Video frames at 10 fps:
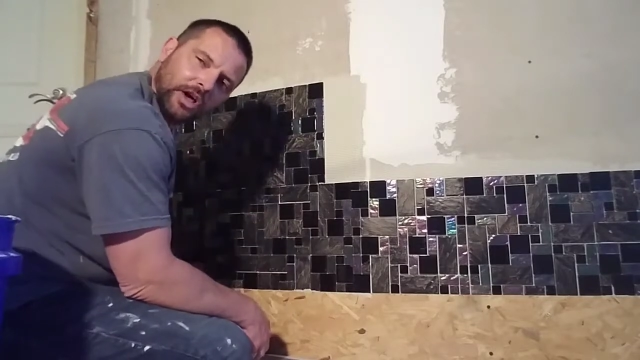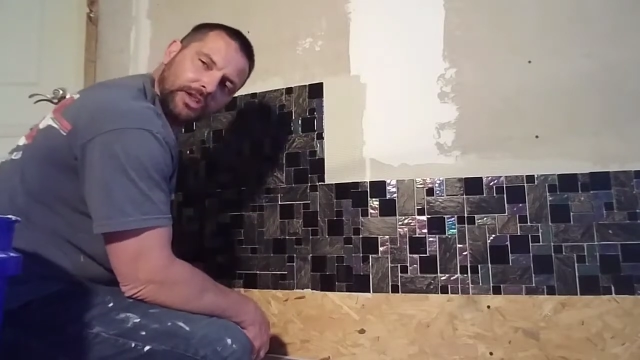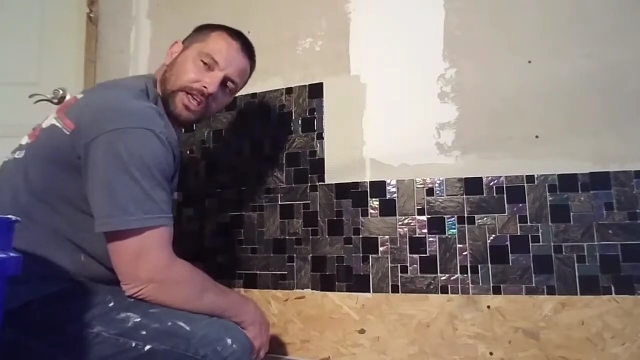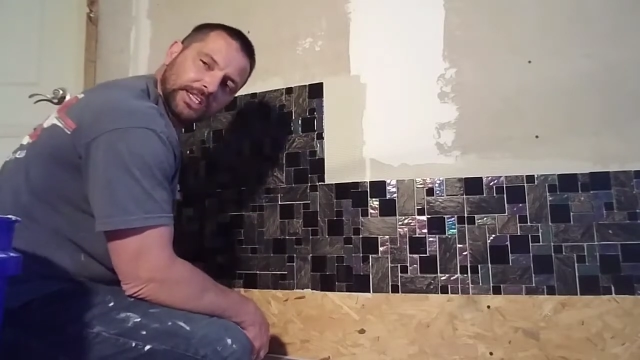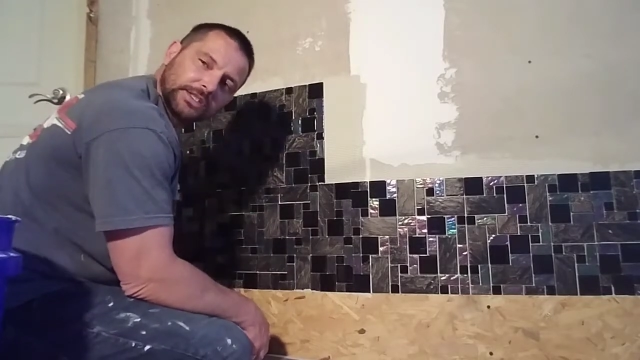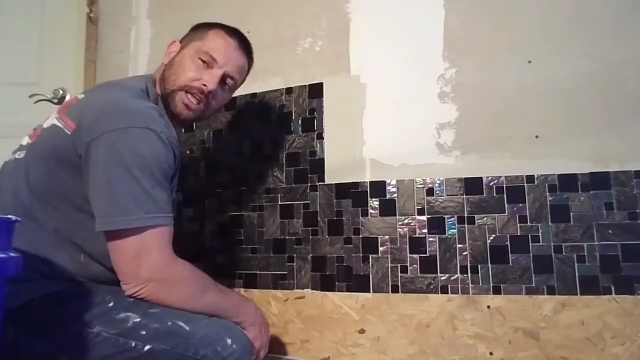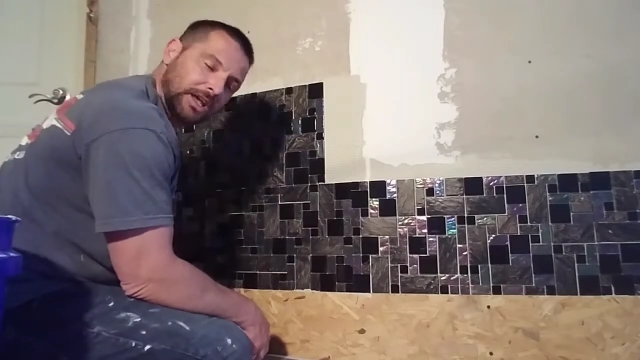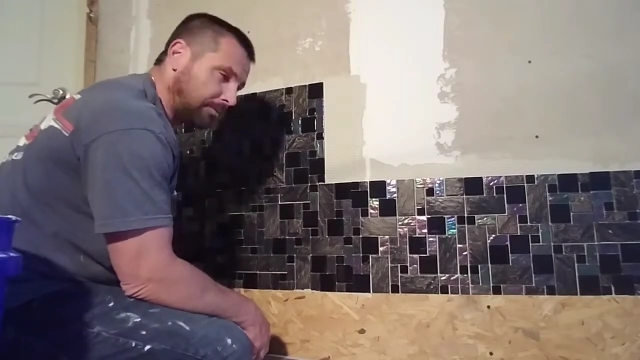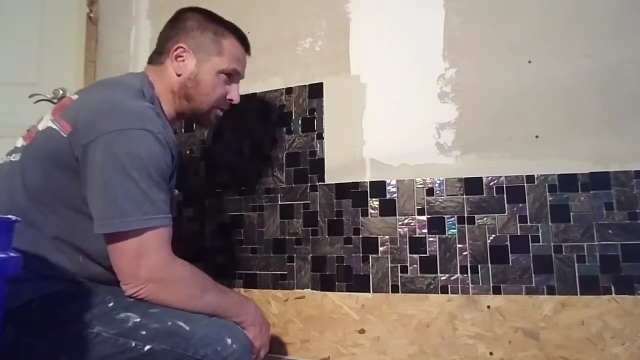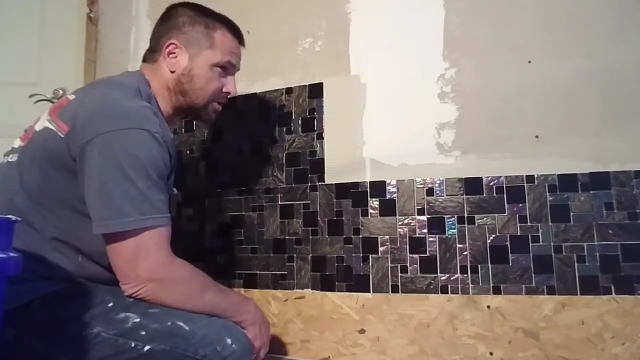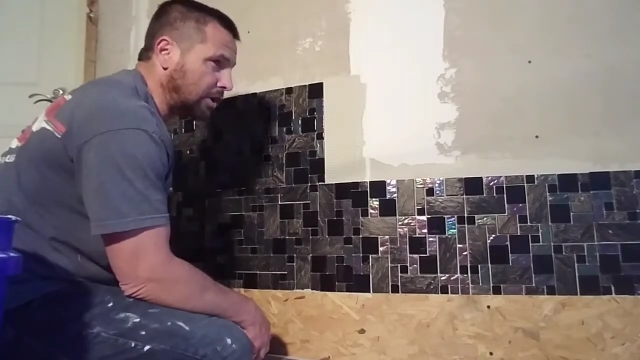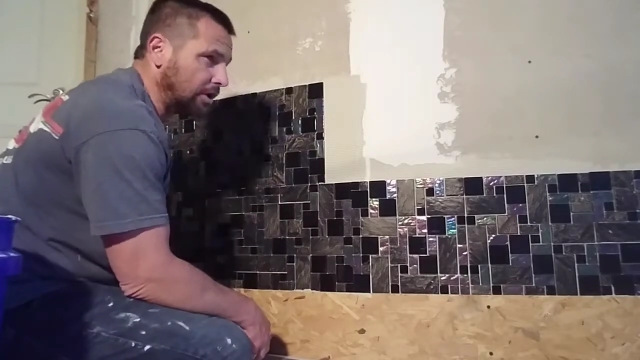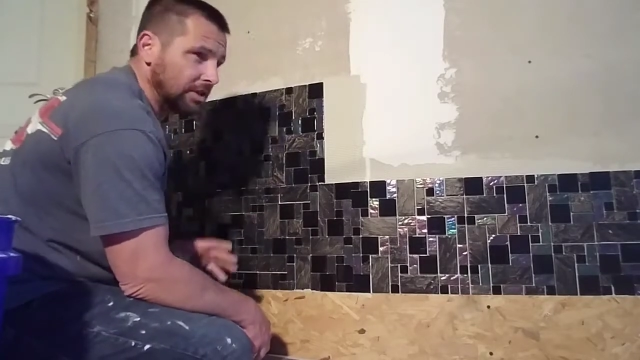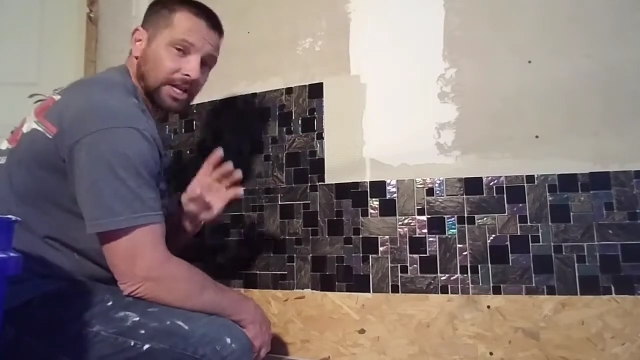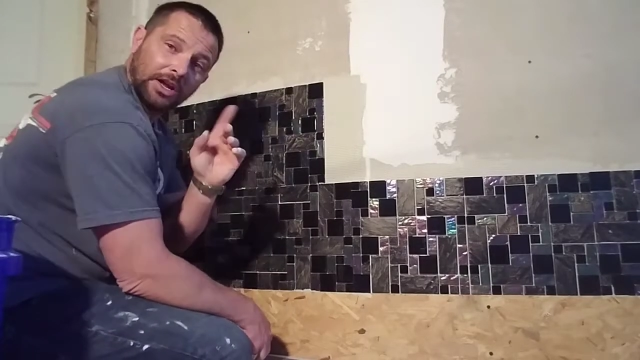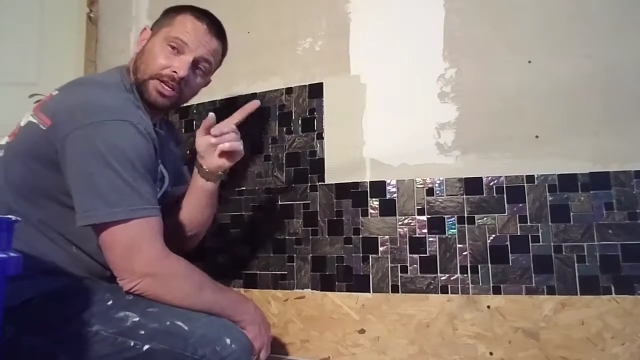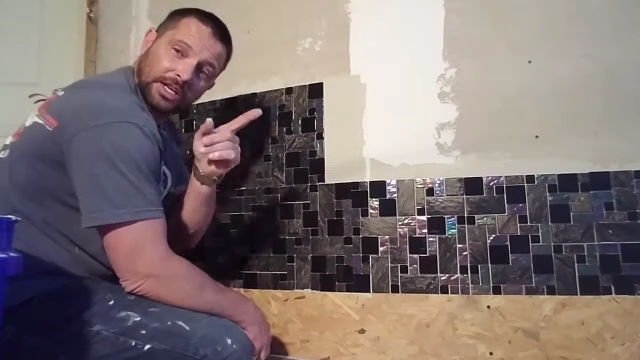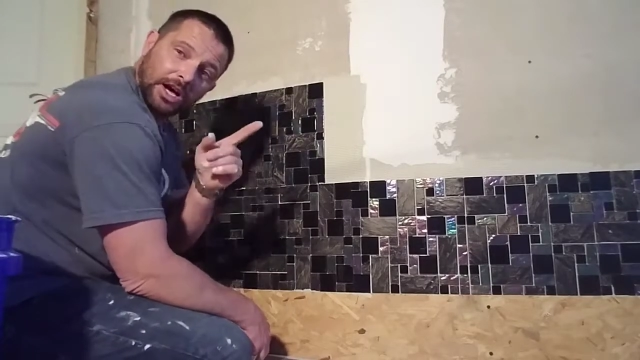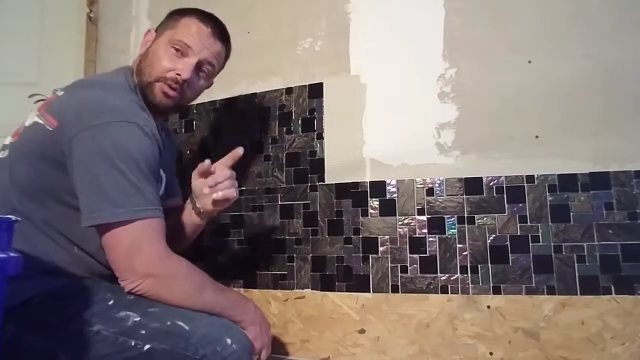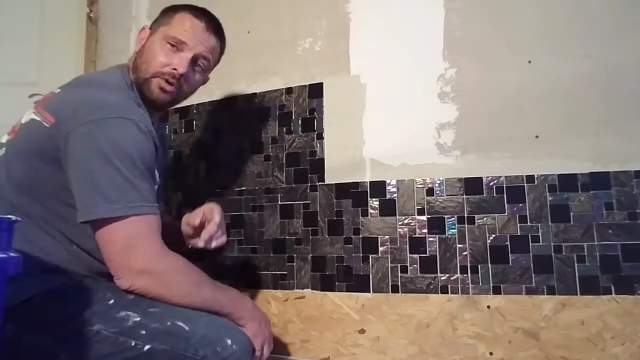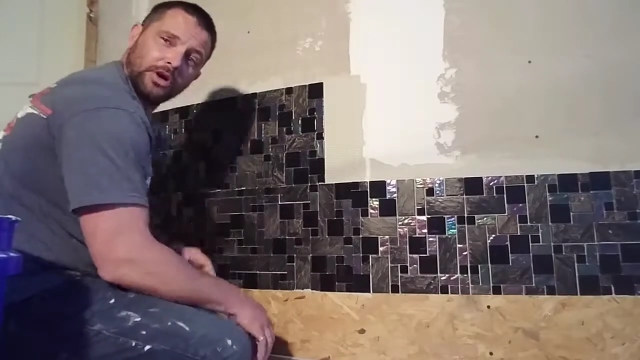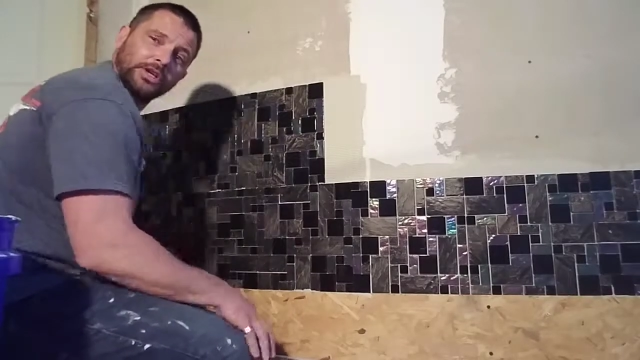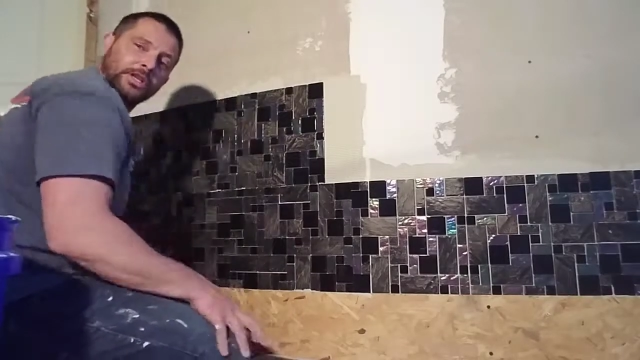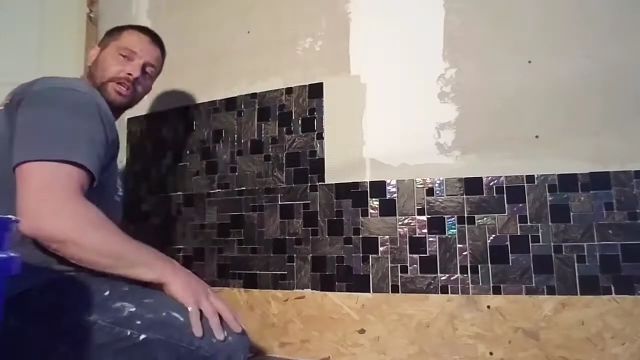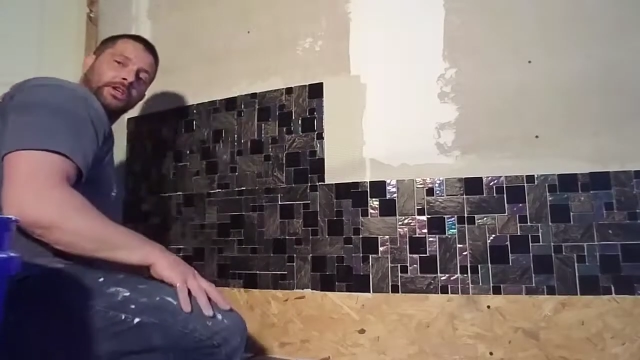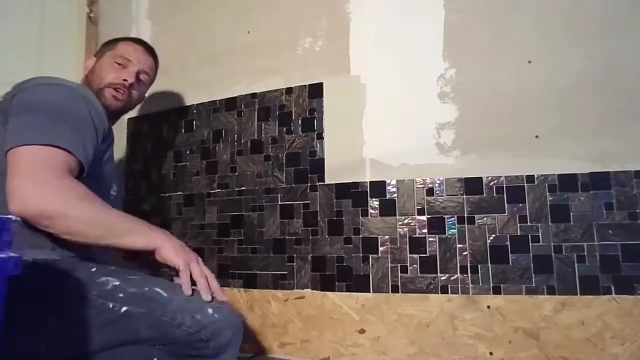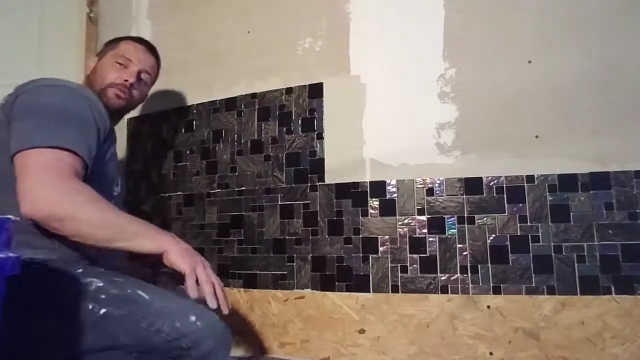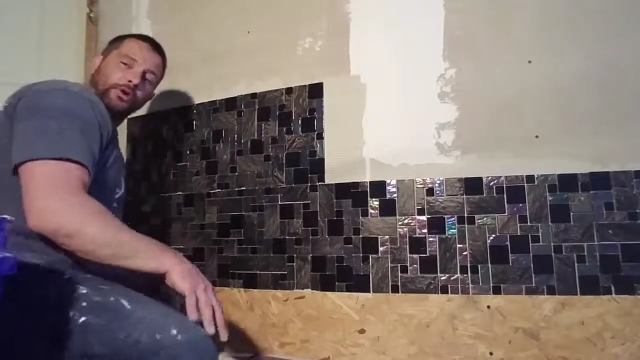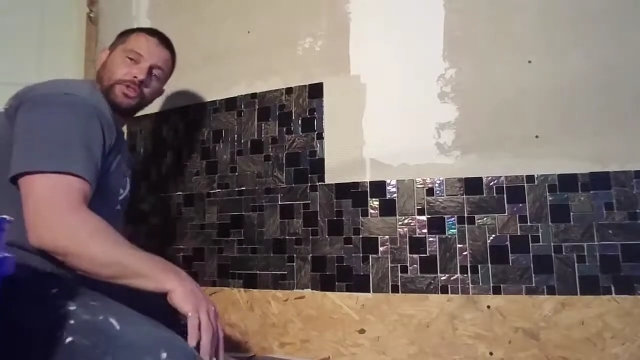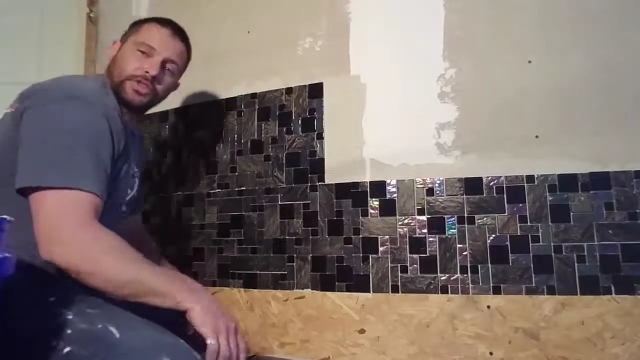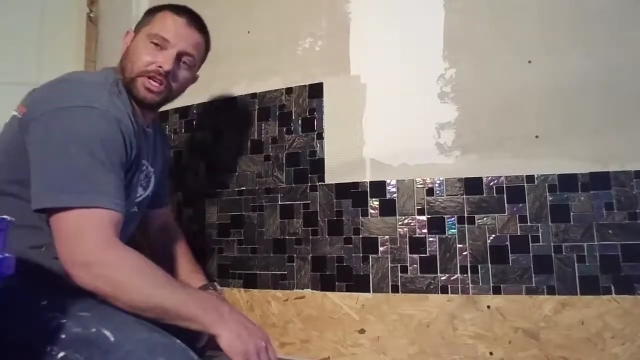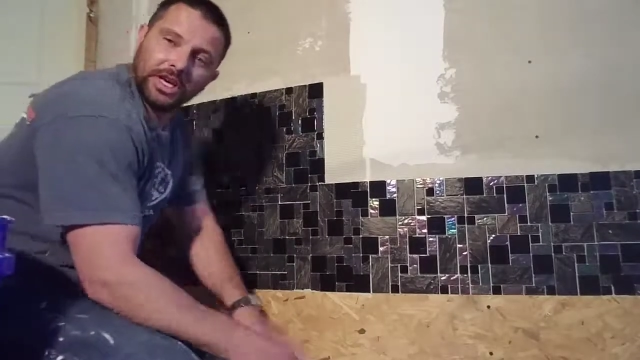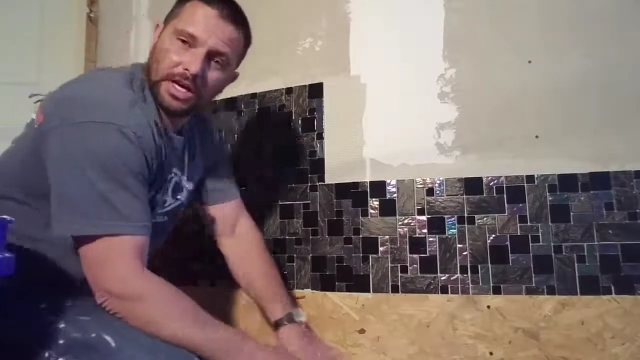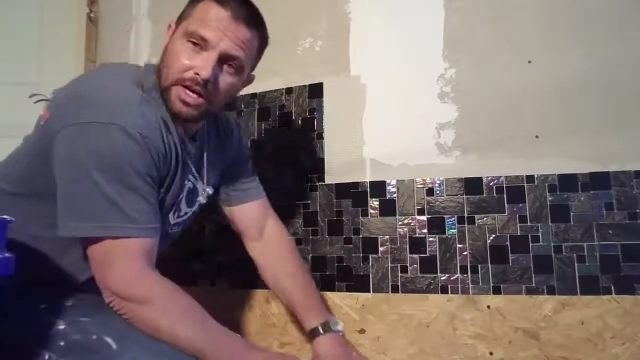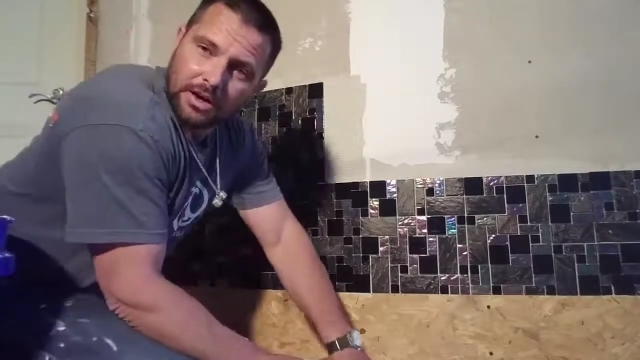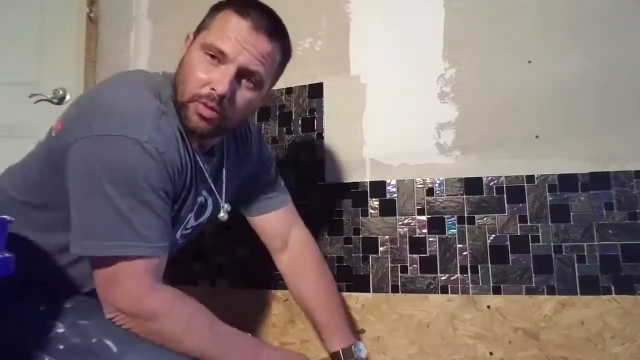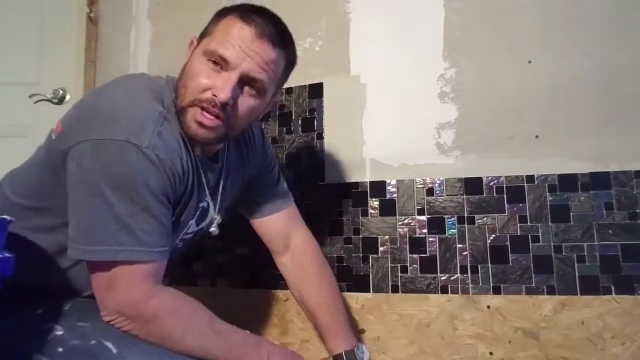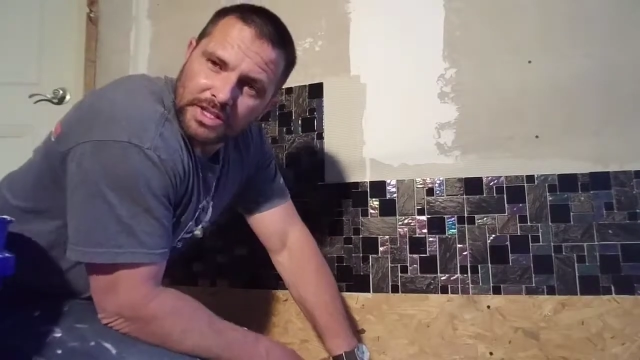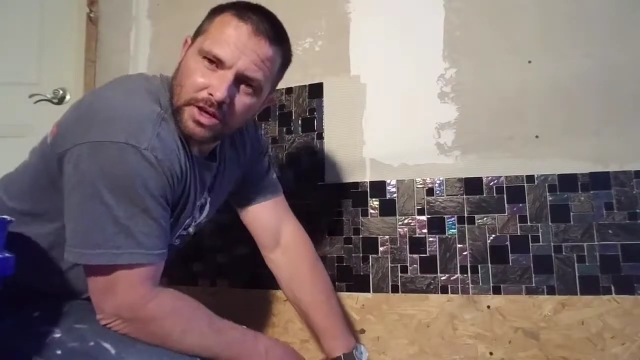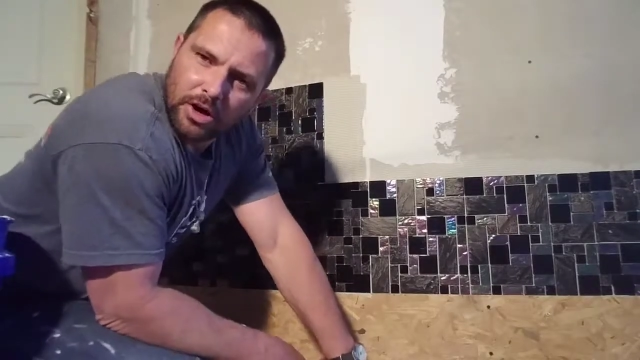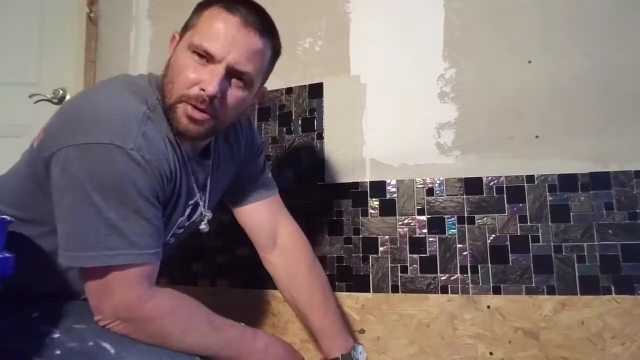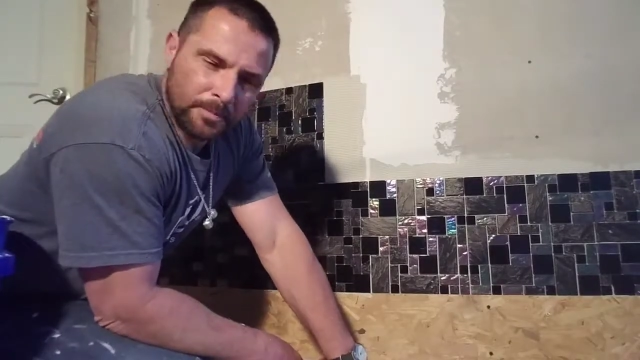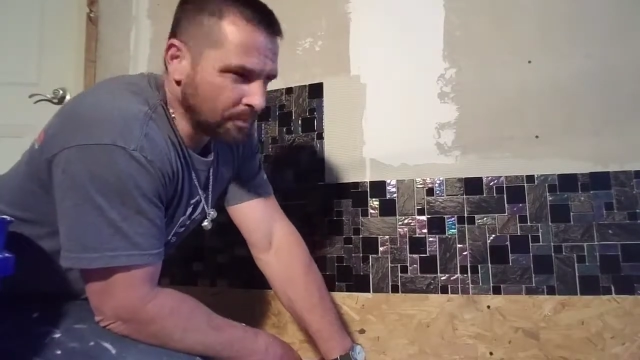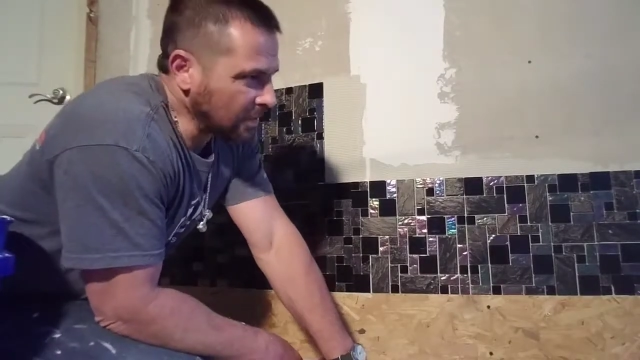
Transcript: the next thing I'm gonna show you is how to cut one with the wet saw.